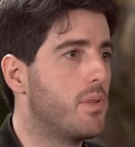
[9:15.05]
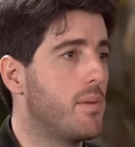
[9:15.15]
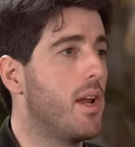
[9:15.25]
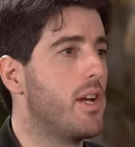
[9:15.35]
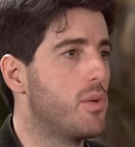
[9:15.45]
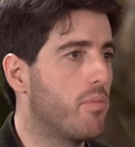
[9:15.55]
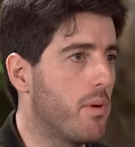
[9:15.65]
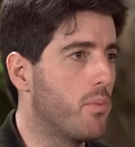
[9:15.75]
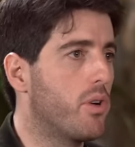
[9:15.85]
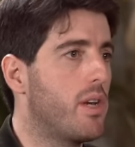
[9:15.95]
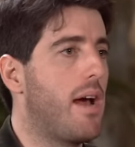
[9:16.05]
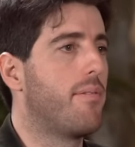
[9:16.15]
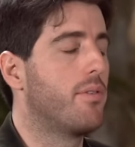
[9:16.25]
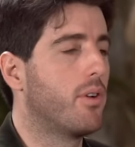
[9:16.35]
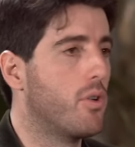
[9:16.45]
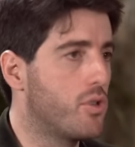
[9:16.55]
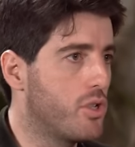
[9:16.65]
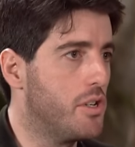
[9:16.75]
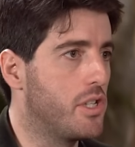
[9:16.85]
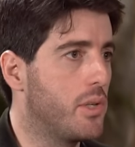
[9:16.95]
simulation probably wouldn't have
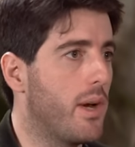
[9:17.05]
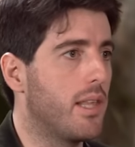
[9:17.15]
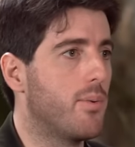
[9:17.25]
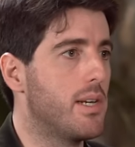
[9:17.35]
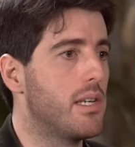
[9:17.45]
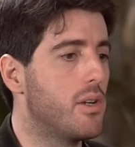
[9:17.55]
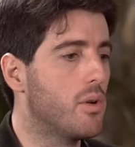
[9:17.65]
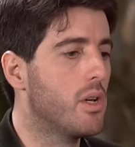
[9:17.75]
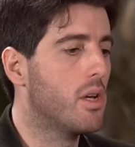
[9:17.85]
consciousness in the way that we do.